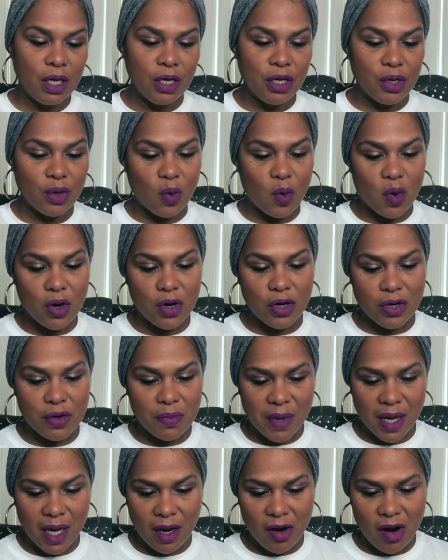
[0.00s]
Your order
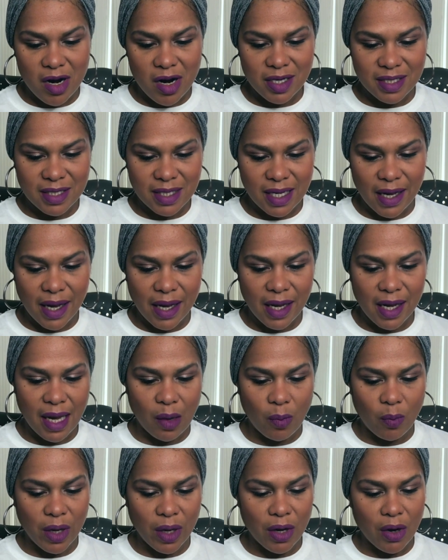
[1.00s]
made our day
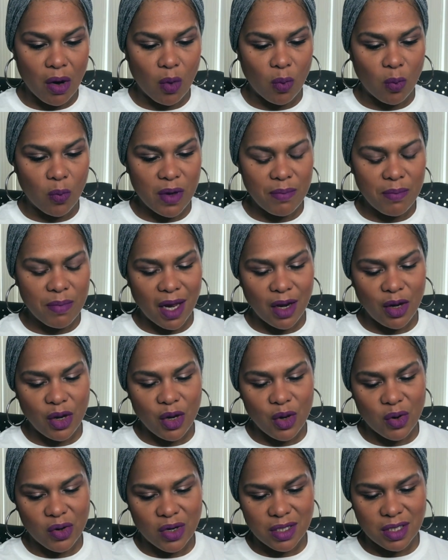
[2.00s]
and we hope we made
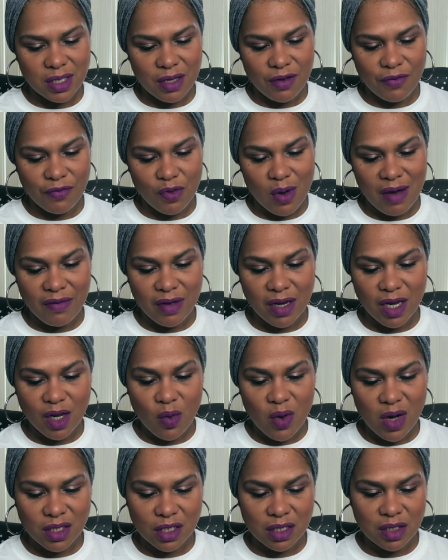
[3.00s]
yours. If you have any
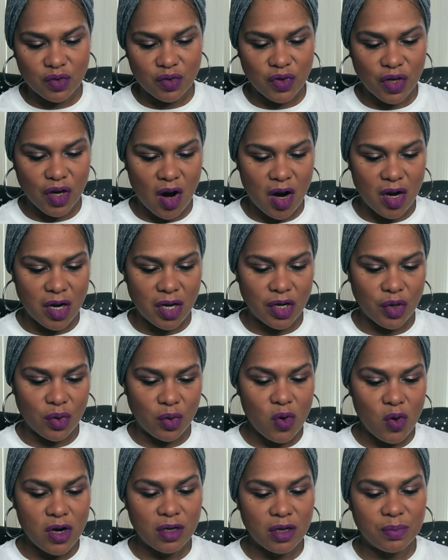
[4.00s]
questions regarding your
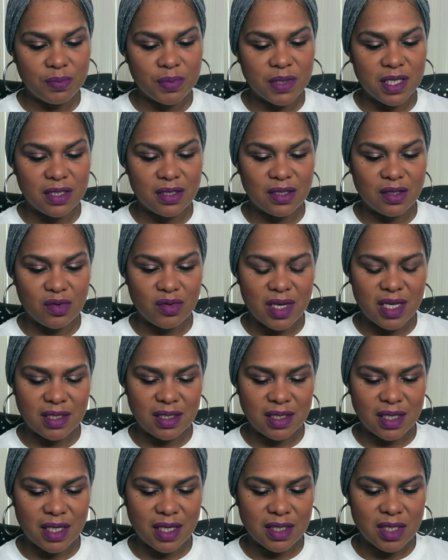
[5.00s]
order, please don't
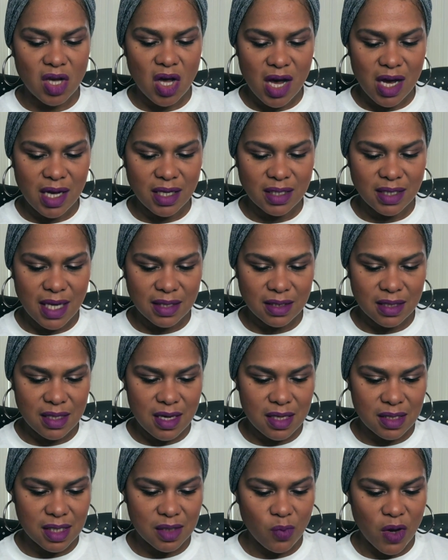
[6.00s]
hesitate to contact
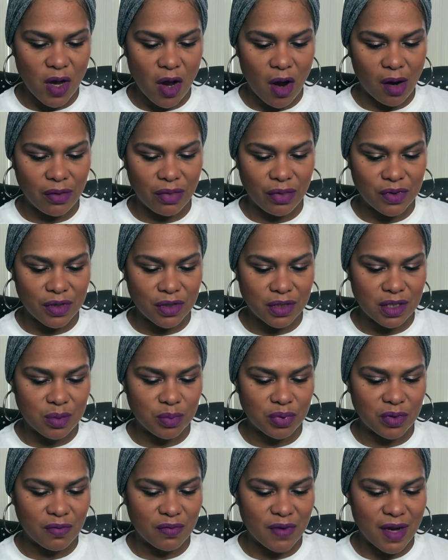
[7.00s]
us. We are thrilled to
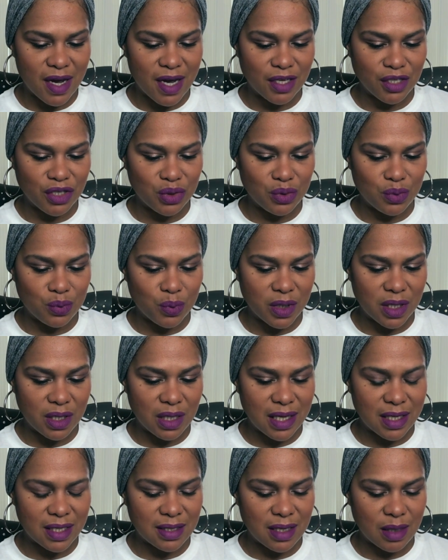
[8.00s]
provide you
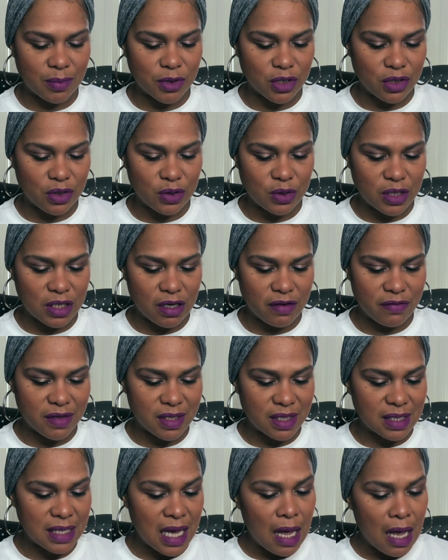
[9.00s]
with exceptional
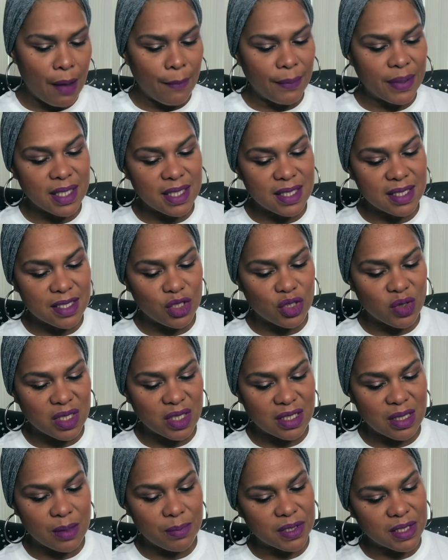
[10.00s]
service. Please enjoy
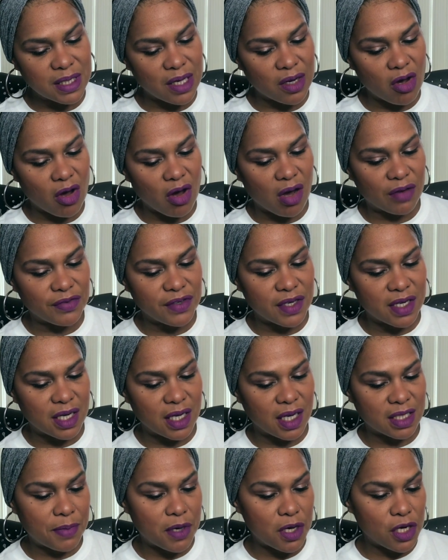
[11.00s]
ten percent off your
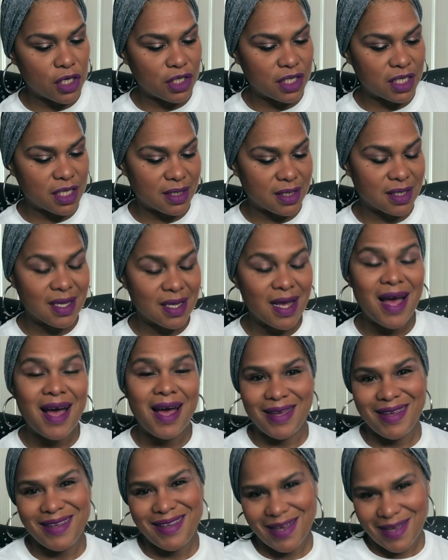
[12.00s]
next purchase.
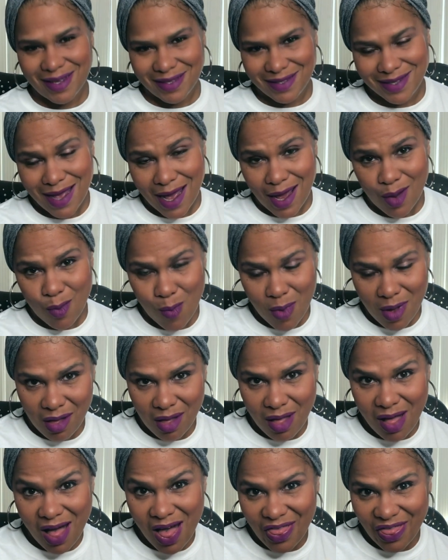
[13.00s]
Yes, I
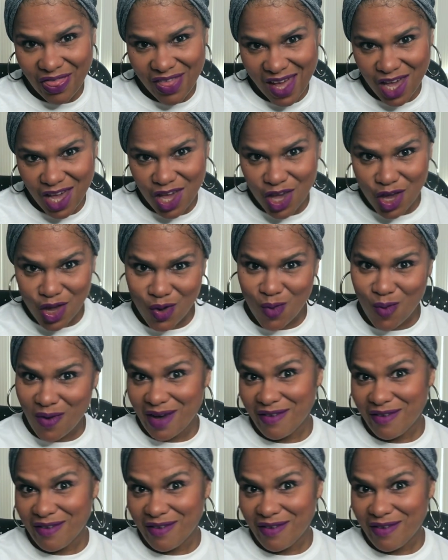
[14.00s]
will. Thank you.